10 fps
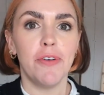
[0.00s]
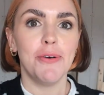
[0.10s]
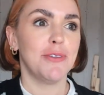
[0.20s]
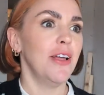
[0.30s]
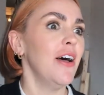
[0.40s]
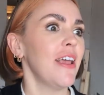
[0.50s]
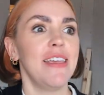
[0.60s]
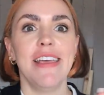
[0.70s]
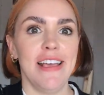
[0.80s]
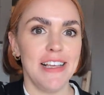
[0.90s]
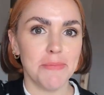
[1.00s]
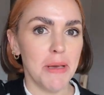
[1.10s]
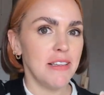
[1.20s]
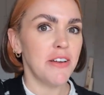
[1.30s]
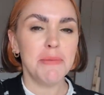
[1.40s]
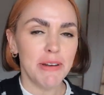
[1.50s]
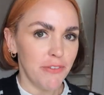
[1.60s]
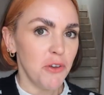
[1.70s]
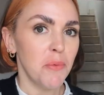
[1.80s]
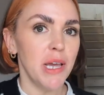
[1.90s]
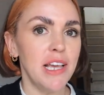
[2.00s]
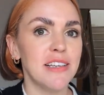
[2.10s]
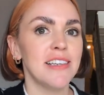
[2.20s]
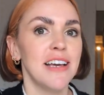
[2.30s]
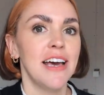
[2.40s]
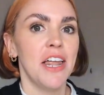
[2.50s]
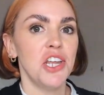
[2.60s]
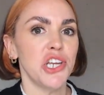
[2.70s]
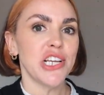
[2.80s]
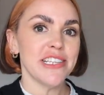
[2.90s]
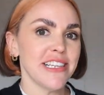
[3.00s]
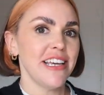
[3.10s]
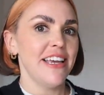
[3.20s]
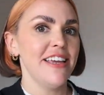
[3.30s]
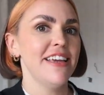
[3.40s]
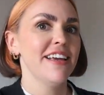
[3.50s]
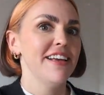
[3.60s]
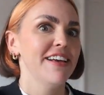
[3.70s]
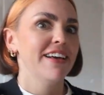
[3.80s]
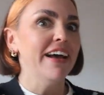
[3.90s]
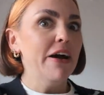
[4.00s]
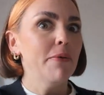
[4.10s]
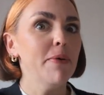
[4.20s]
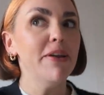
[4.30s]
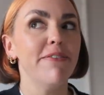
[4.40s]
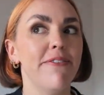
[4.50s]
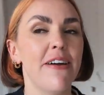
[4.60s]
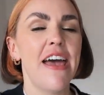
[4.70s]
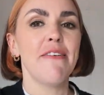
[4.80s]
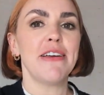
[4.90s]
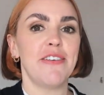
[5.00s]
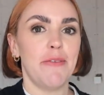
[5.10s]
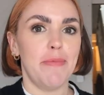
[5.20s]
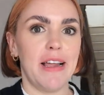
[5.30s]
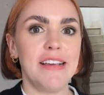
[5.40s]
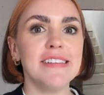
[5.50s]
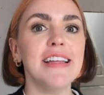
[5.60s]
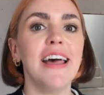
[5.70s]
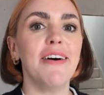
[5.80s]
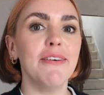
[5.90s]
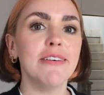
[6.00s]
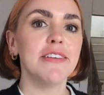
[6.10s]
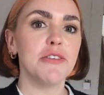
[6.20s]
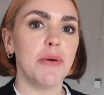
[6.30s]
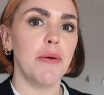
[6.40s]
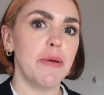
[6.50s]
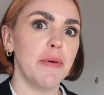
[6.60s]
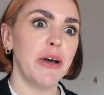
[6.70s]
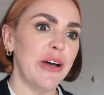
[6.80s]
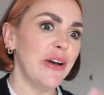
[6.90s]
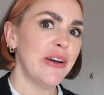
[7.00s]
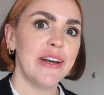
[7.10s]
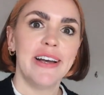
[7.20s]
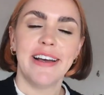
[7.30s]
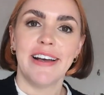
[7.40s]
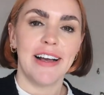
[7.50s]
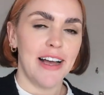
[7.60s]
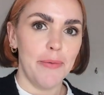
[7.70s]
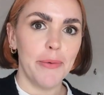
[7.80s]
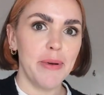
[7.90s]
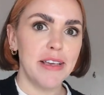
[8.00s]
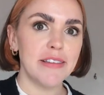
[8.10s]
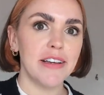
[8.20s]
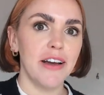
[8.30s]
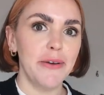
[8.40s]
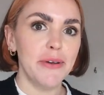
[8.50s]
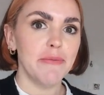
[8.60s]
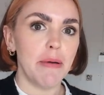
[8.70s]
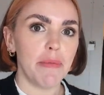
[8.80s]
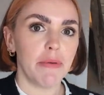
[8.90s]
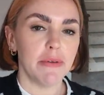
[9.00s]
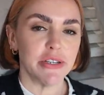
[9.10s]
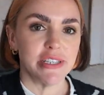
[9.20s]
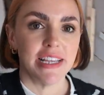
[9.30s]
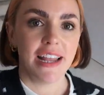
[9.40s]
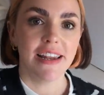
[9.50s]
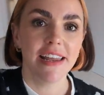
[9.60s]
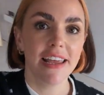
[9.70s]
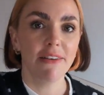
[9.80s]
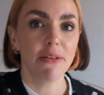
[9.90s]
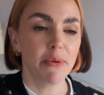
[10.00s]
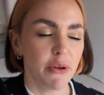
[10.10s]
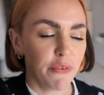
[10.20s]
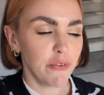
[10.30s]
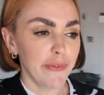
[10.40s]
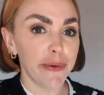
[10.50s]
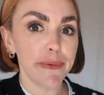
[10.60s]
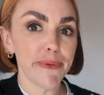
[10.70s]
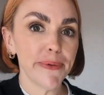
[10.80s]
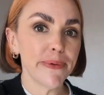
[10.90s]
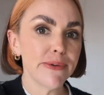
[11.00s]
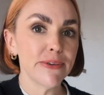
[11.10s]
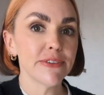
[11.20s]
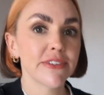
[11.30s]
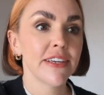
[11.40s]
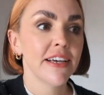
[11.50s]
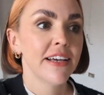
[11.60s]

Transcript: feels like years, but it's only been a few weeks. And as you can see, we're in a very different place now to where we were a couple of weeks ago. Remember, we were just standing here and there were no floors